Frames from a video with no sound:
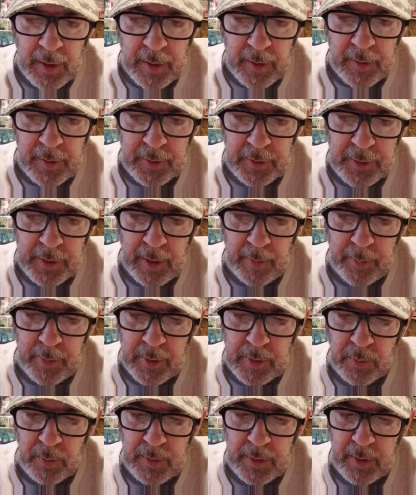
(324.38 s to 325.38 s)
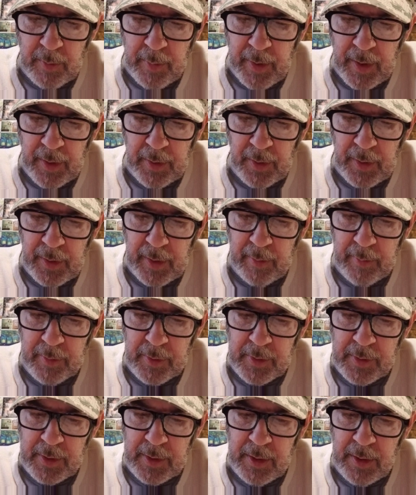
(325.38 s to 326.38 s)
The shepherds went to Bethlehem to
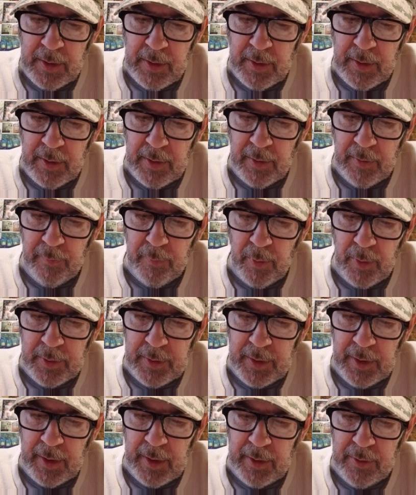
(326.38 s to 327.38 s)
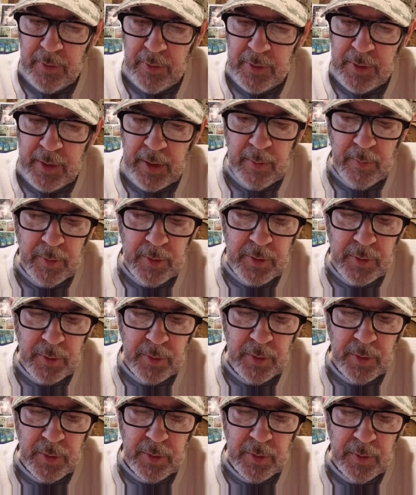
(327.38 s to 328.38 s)
see if what the angel said was
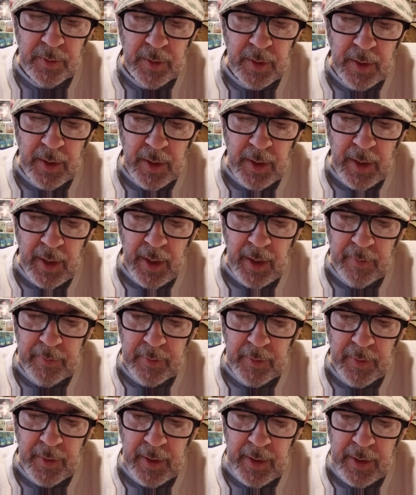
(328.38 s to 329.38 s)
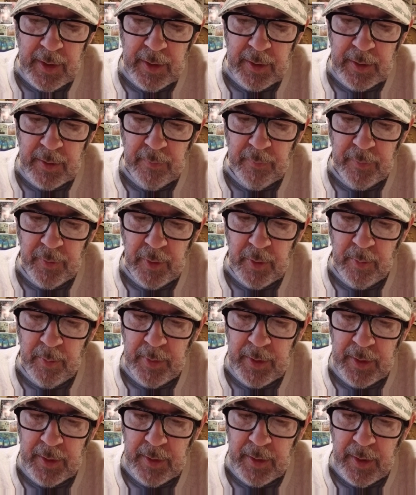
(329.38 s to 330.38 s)
true. After they had confirmed
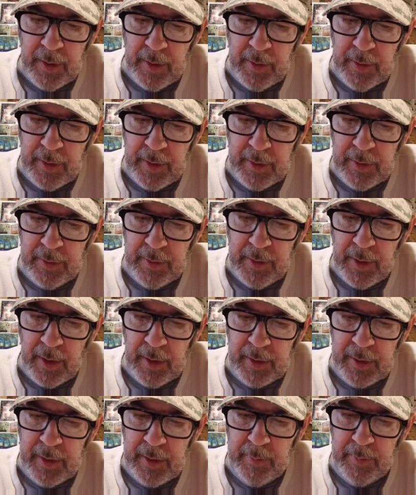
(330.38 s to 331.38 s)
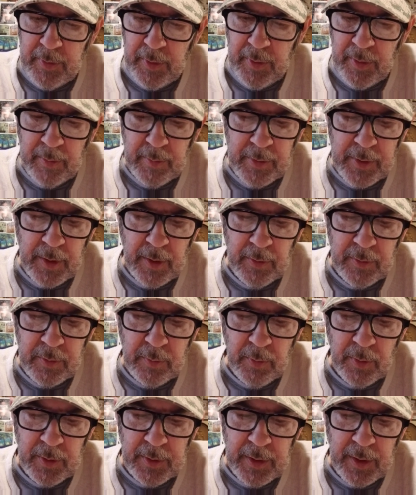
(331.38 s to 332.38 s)
it, they could not keep to themselves
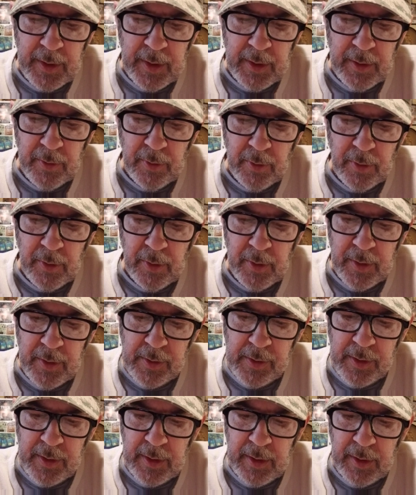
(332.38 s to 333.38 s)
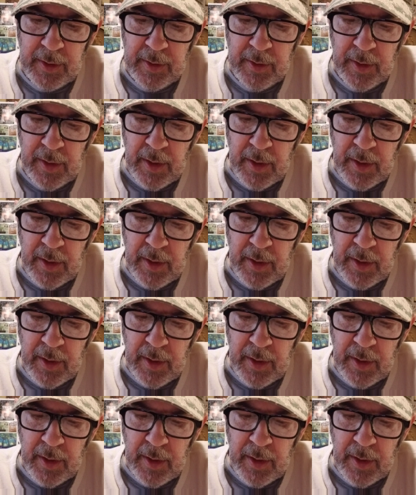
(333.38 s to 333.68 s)
what they had heard and seen.